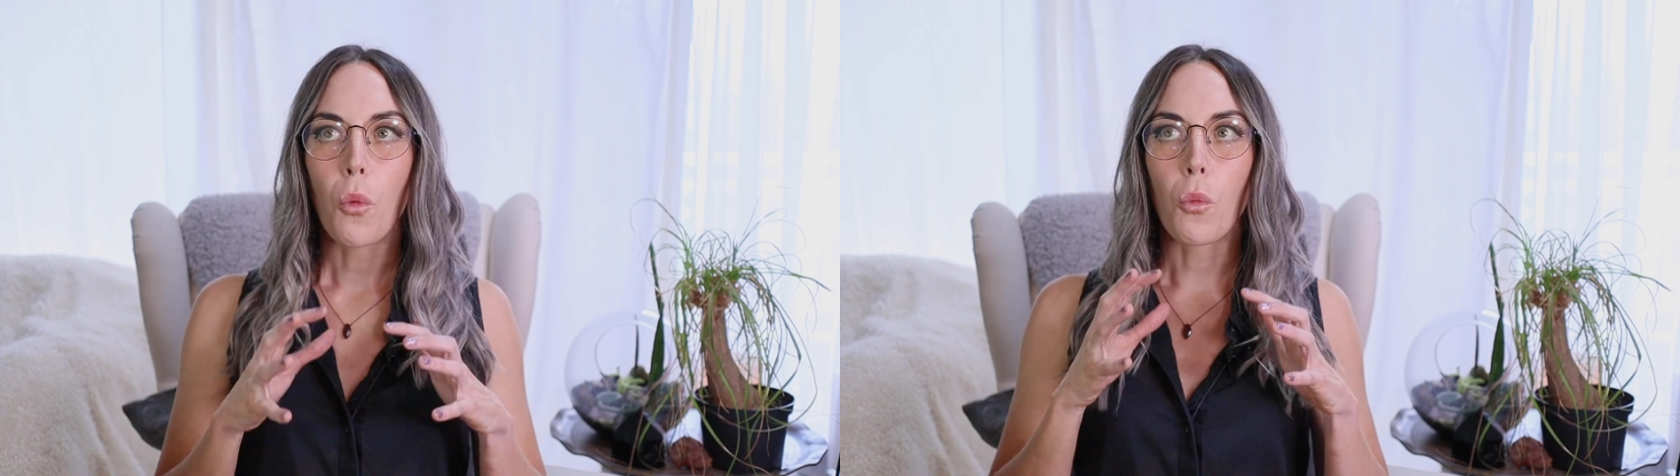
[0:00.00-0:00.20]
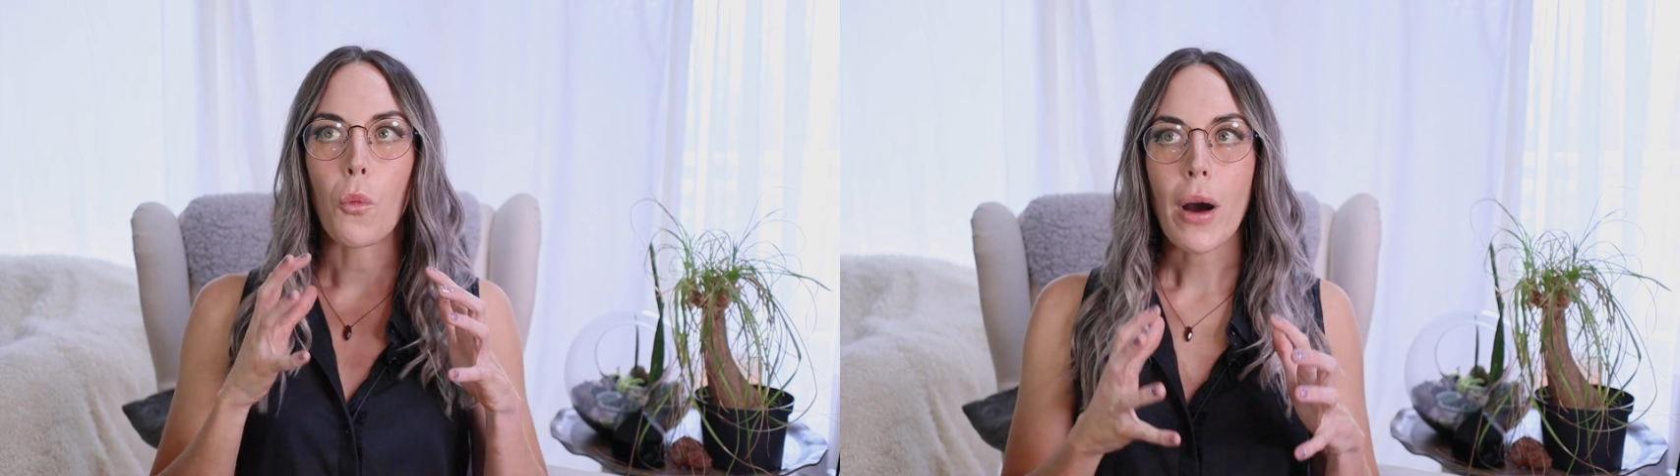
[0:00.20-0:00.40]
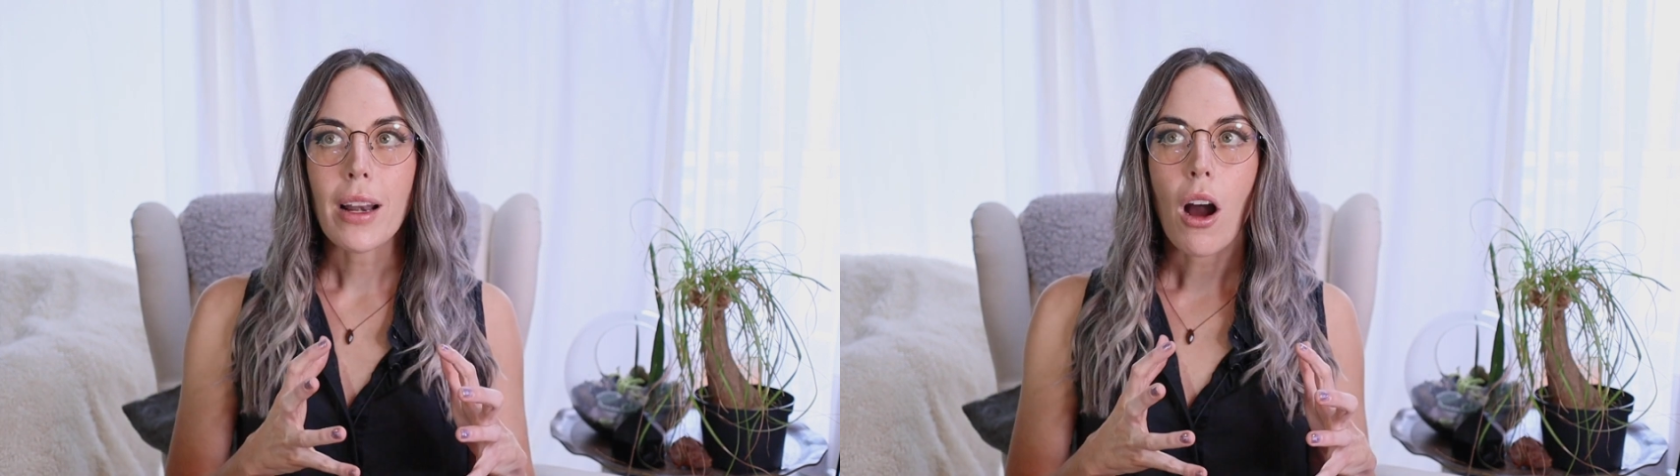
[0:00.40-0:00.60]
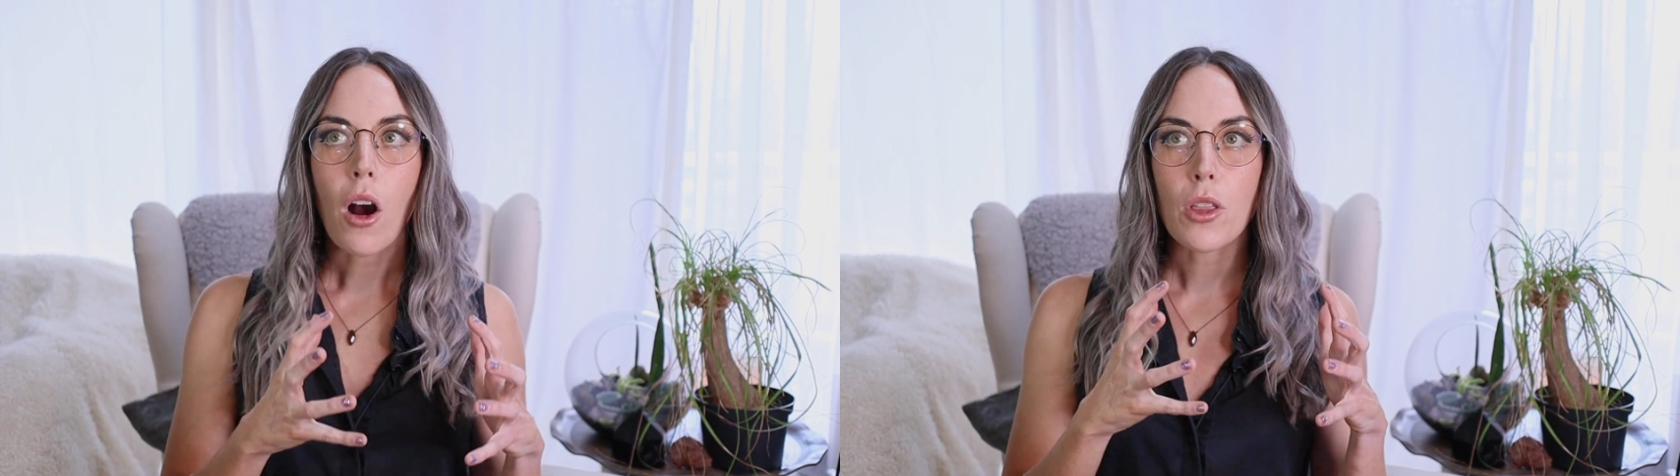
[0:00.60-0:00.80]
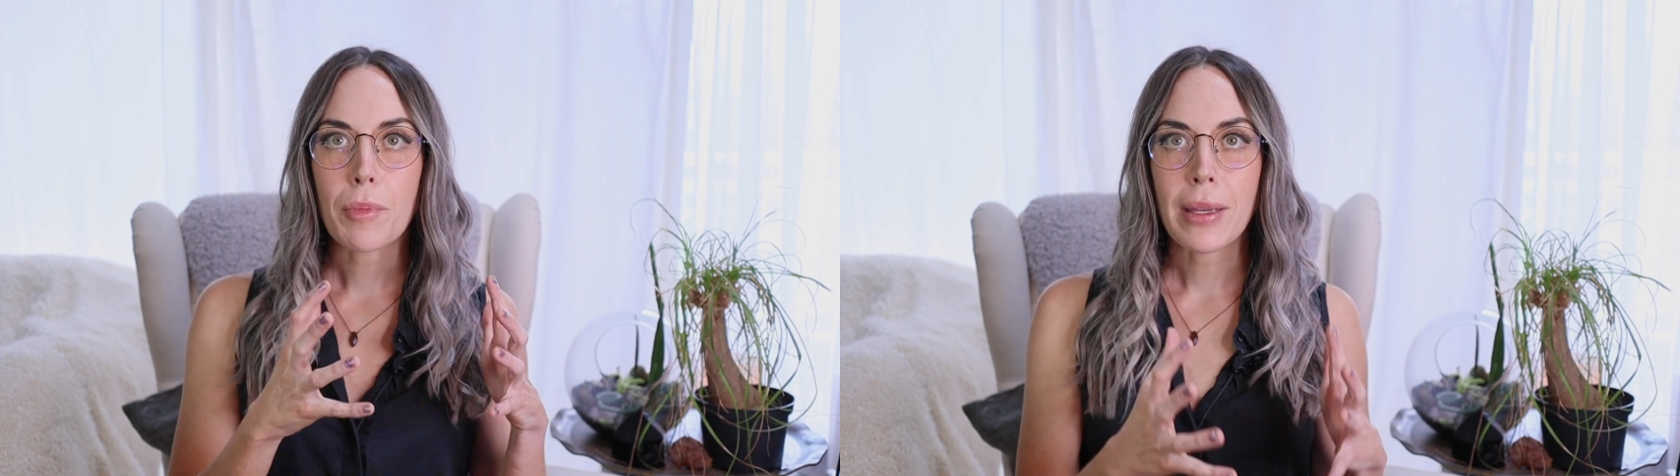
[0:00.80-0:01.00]
what
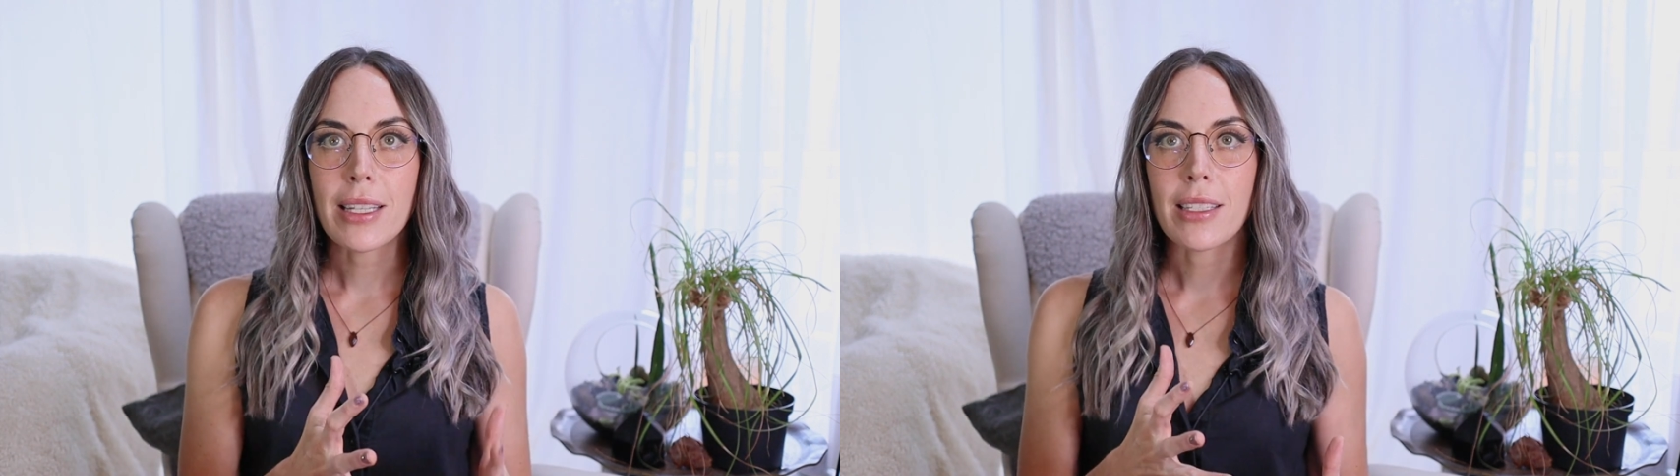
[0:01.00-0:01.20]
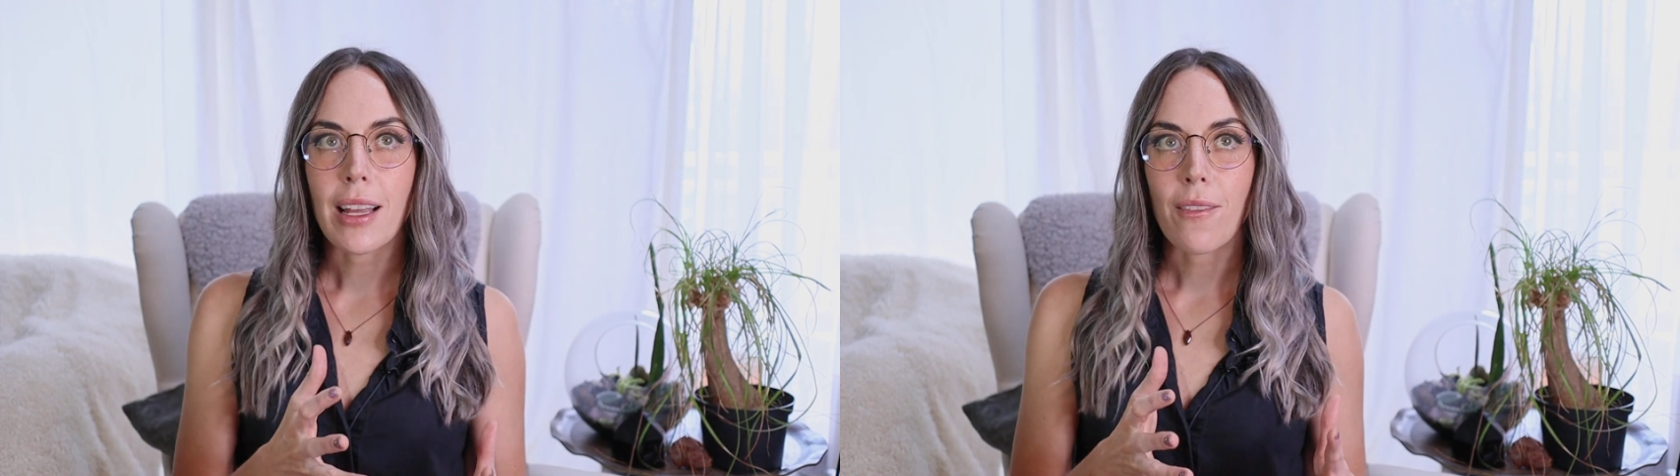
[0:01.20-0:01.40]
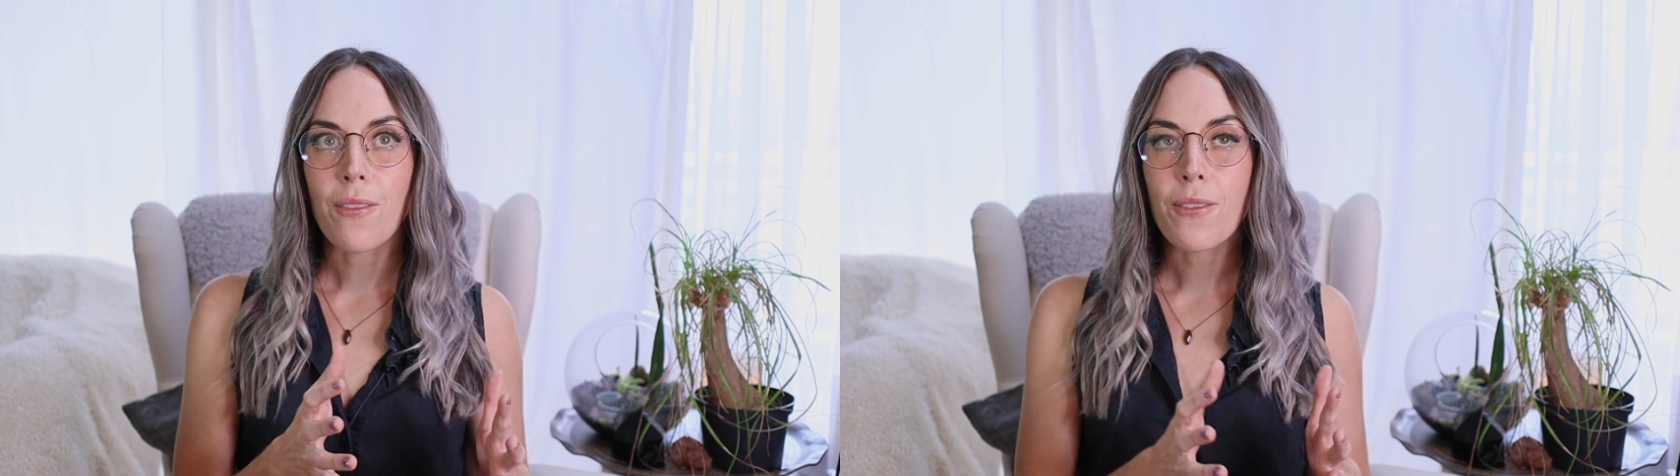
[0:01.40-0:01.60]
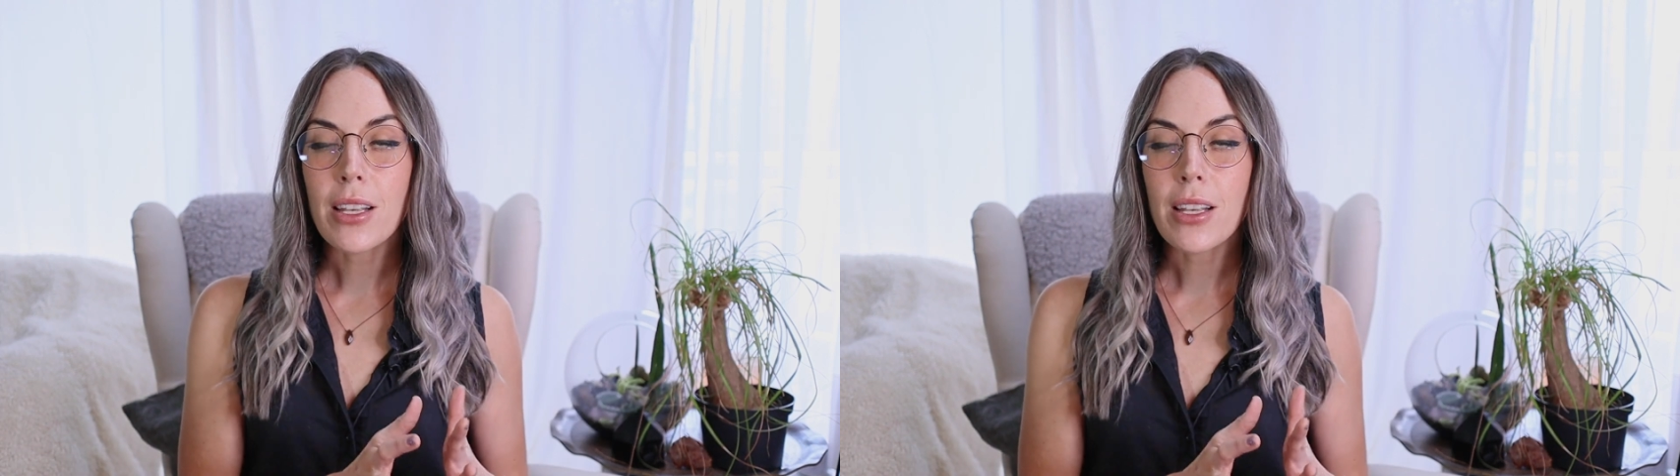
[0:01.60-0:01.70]
are the pieces that